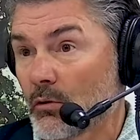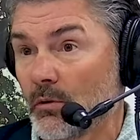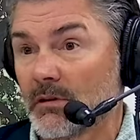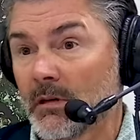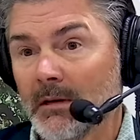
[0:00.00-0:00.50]

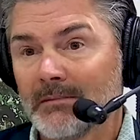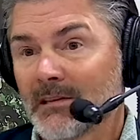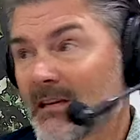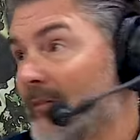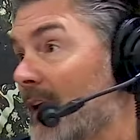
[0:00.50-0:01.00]
was
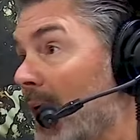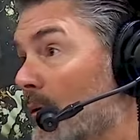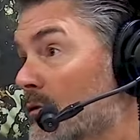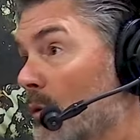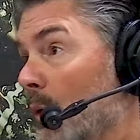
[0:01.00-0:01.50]
7
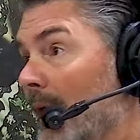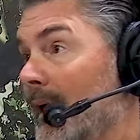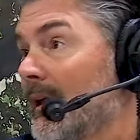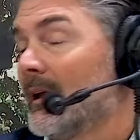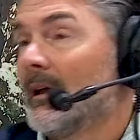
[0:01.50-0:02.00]
hours
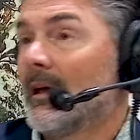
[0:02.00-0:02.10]
away,